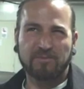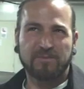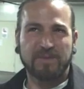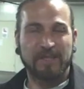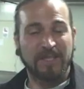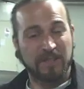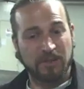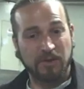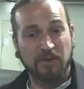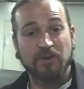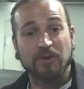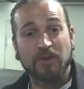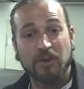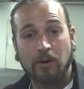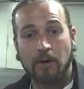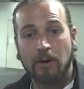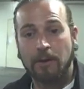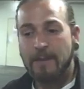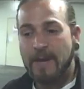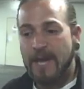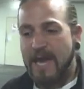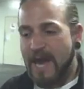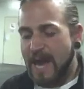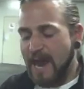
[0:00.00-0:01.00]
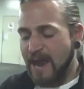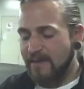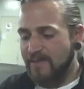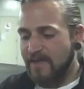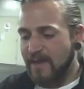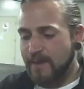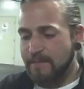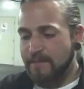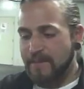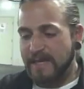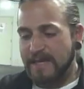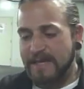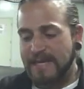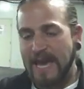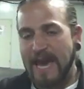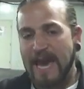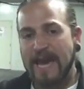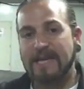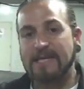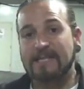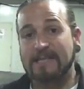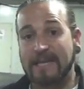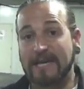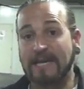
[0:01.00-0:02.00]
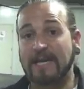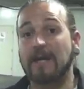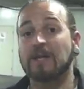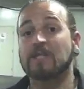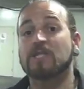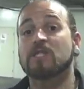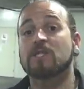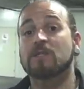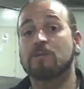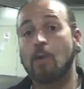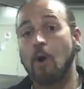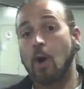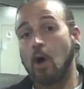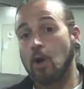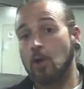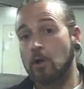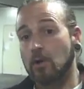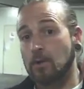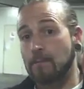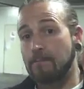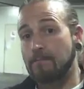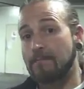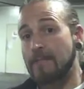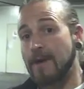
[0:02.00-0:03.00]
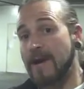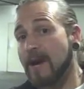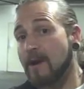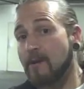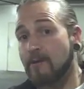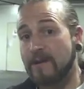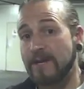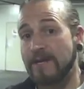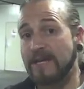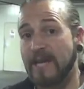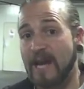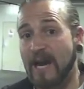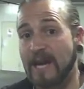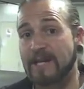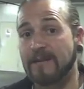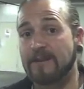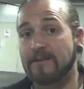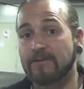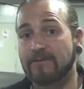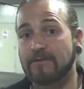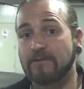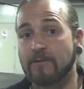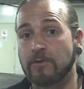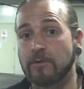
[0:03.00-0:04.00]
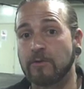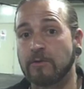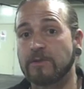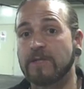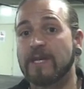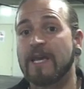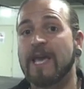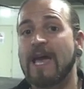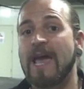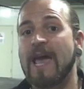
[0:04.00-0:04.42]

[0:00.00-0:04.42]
Eastern Europe, and they began as like a smaller berry kind of fruit,